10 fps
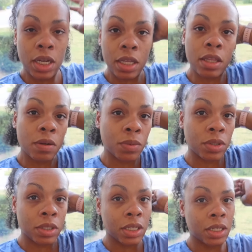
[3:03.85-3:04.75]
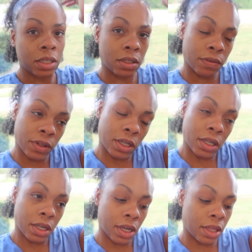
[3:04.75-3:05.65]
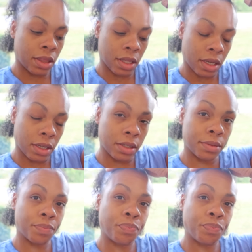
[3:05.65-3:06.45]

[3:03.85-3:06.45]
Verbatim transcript: and then we'll leave and then